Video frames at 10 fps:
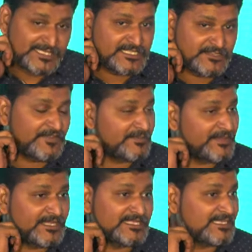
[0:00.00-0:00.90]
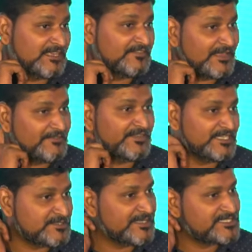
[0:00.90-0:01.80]
the message, if I'm there, that's enough. I
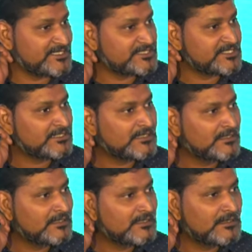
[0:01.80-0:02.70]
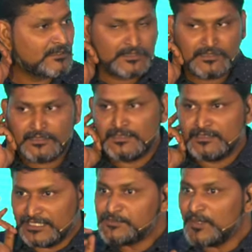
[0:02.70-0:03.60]
finished my church.
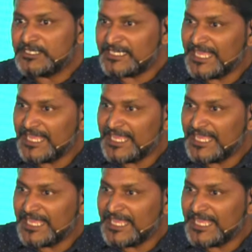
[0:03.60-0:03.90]
That's